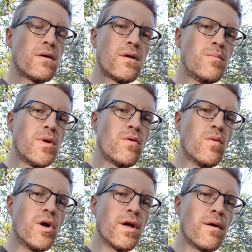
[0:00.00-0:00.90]
Can be
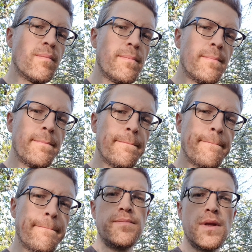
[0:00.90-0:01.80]
rewarding.
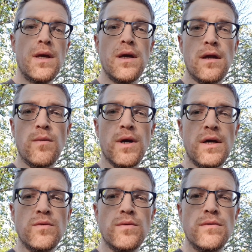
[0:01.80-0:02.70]
Anyway,
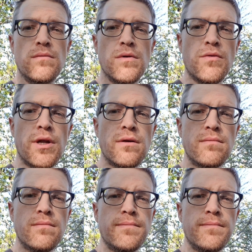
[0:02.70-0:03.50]
I don't regret it.